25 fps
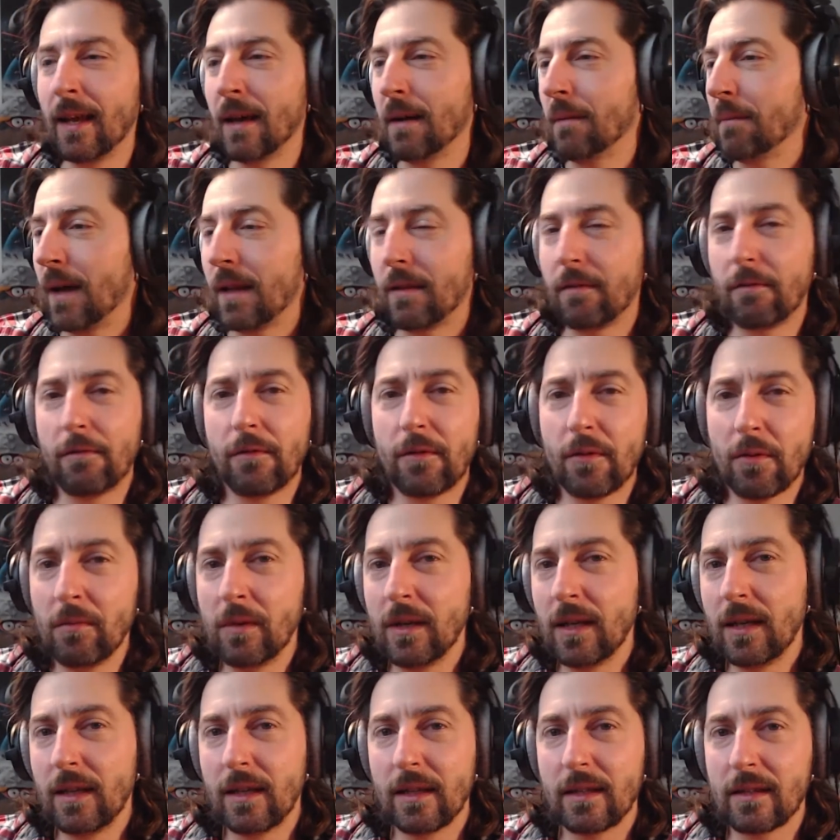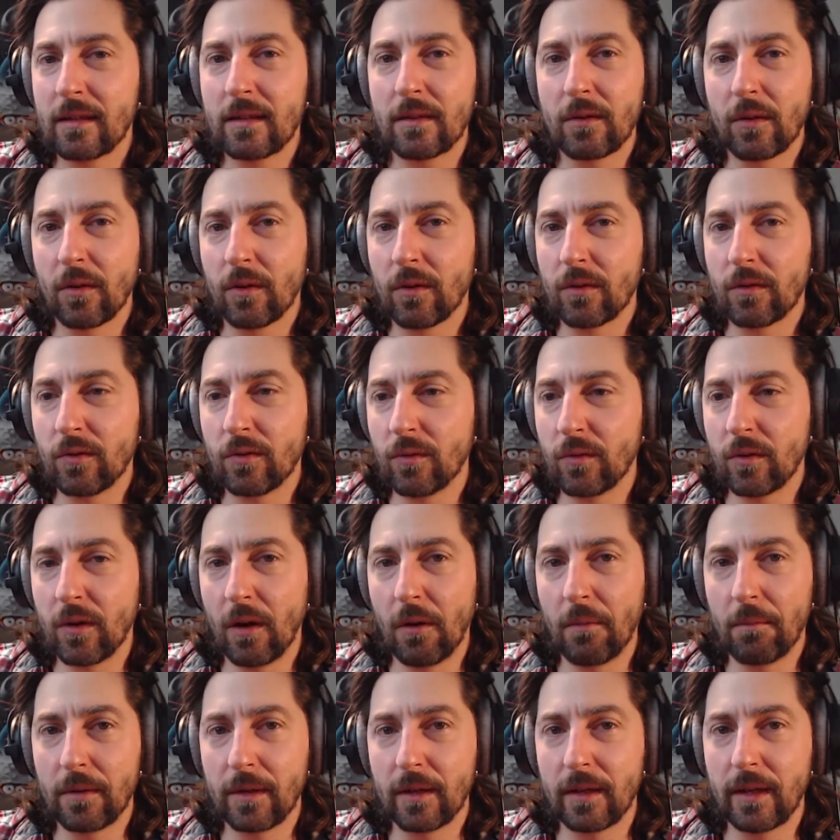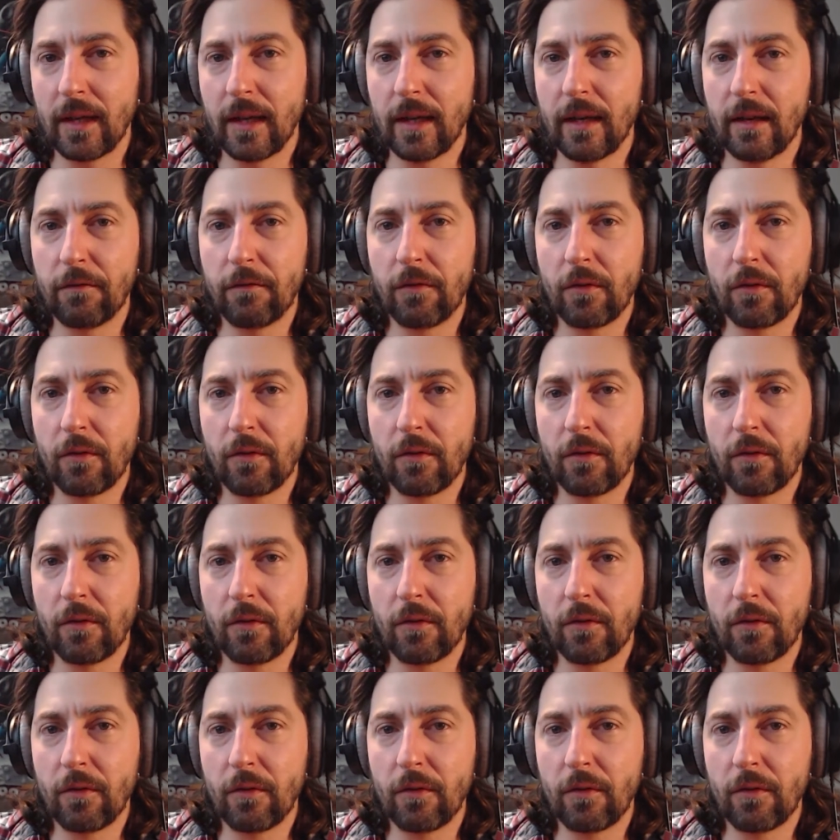But to me, this is all too complicated.